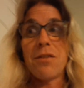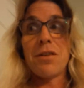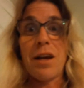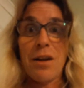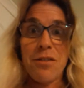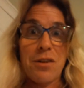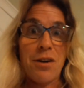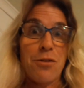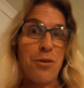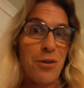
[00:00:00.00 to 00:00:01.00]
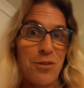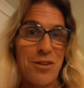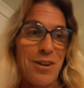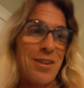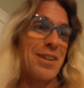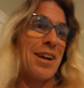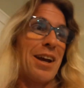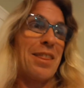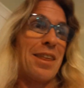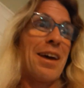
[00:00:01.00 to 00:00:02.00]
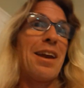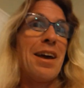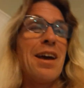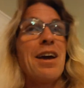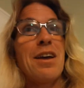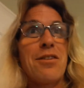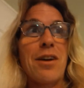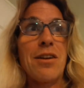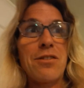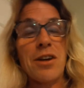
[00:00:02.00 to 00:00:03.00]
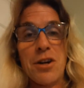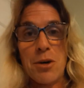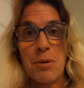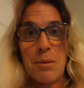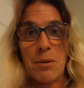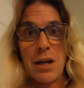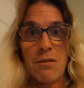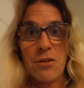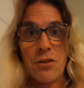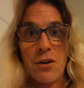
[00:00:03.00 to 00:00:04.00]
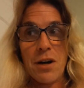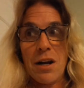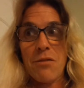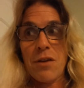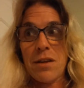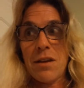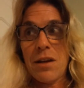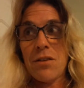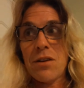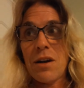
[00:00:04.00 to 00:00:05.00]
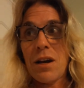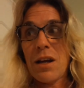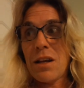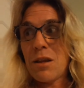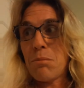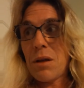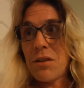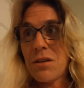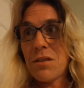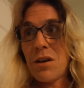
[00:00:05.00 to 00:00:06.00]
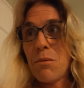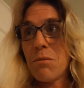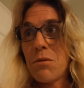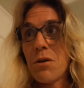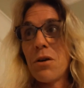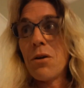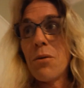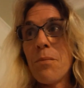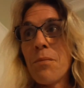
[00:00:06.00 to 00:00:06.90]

and downstairs roosters. You get that transgender people have a certain affectation, and I get that blessings come through.